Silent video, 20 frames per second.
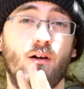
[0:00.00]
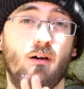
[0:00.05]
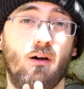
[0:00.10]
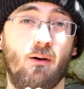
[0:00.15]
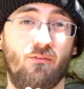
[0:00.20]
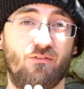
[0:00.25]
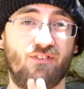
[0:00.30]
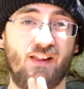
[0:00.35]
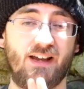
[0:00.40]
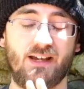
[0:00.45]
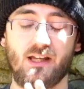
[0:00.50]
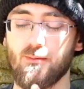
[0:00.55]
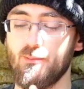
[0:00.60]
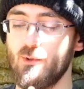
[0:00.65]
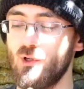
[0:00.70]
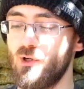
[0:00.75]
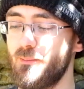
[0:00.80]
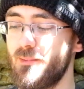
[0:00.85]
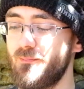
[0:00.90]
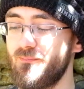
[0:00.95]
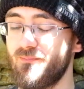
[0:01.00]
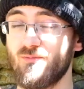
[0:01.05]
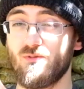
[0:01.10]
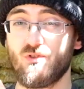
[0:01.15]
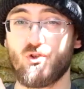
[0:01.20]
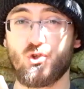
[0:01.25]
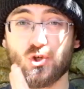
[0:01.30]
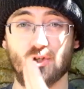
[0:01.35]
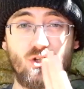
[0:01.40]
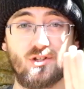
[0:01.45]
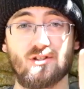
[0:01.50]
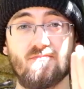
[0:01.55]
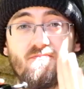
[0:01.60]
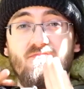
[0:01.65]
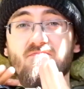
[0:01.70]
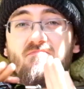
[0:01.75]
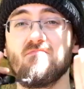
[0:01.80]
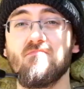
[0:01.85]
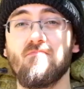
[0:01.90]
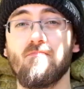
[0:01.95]
I'm flagging them up. Just
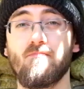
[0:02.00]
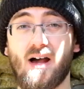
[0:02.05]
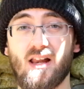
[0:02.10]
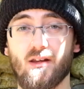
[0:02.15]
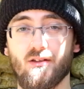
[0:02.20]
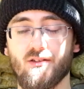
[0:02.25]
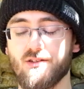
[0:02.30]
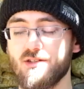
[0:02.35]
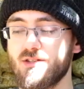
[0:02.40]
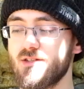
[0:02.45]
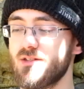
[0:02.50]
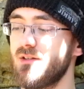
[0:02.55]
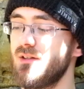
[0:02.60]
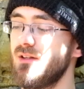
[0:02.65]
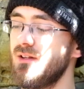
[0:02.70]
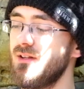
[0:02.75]
balance.